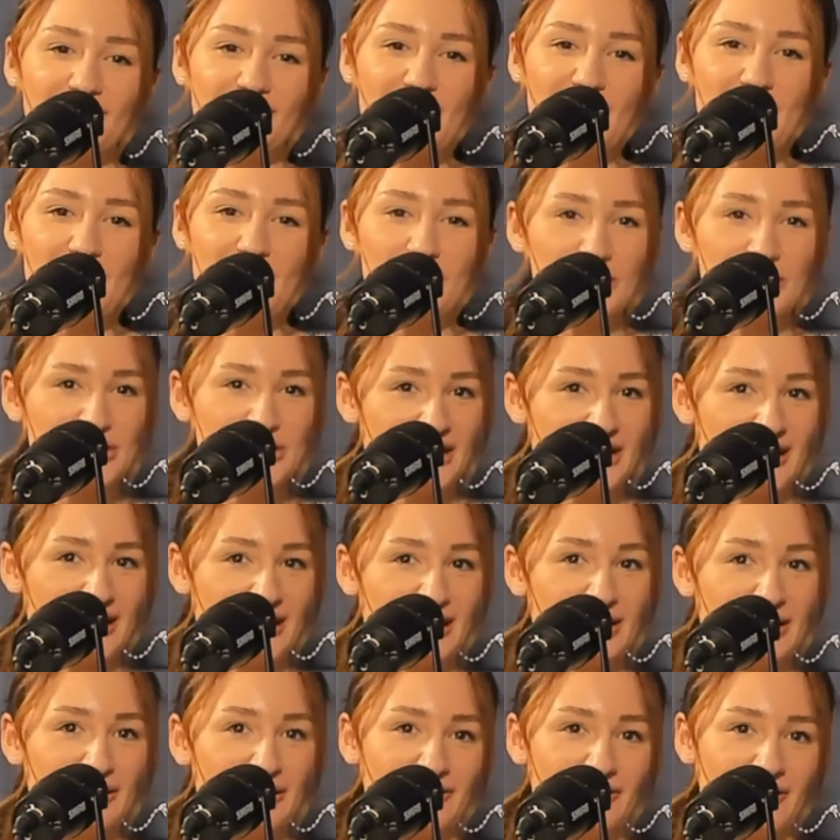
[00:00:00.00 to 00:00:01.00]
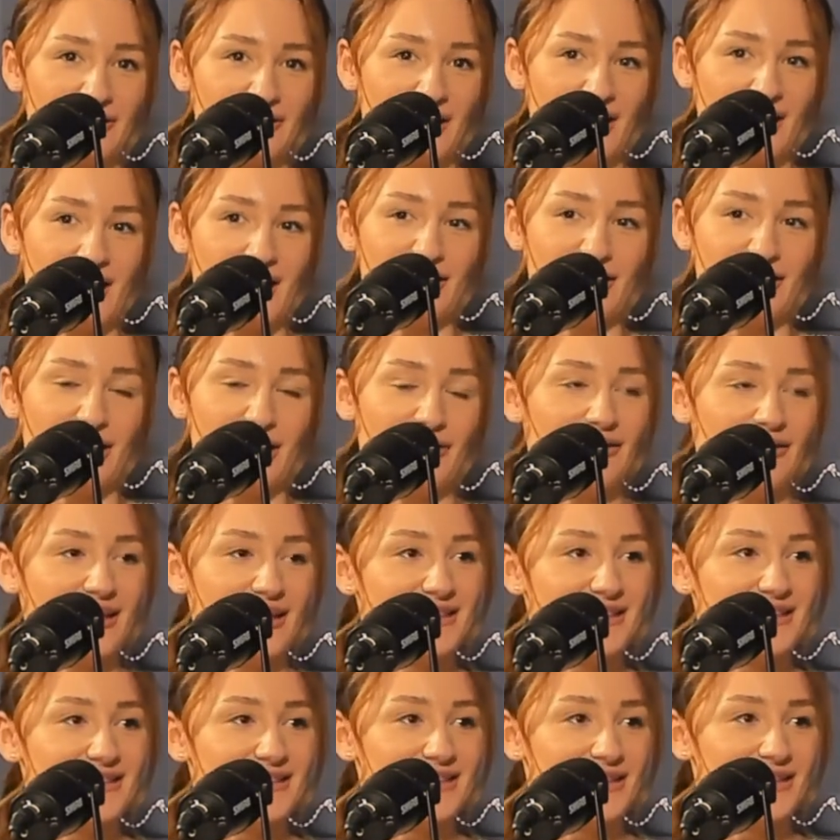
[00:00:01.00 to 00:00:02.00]
What do you think of our
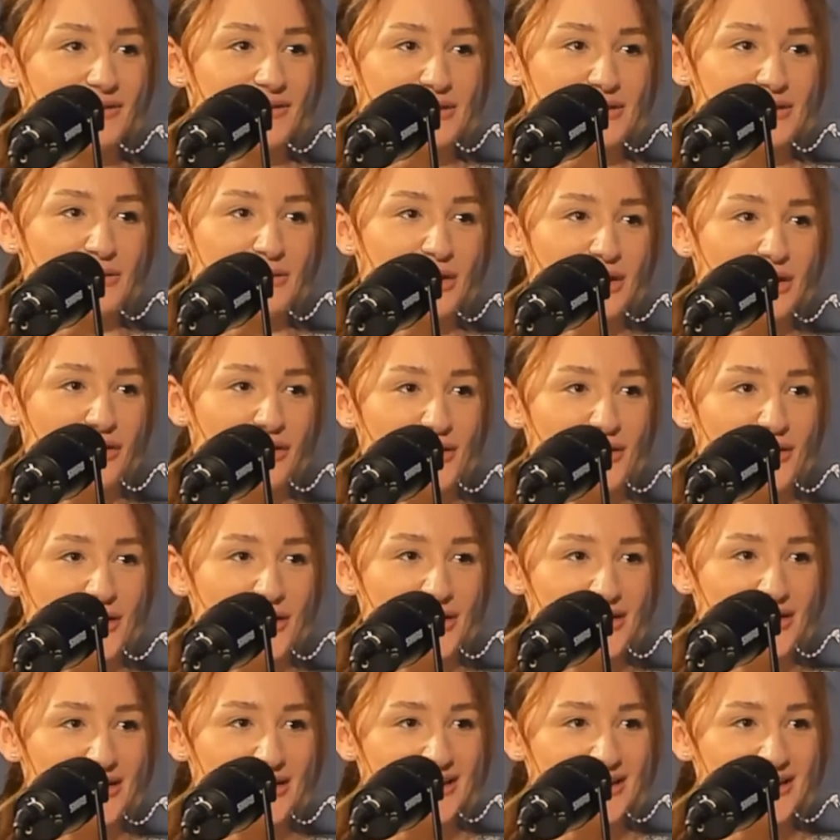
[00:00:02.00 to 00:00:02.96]
office? Was it what you thought?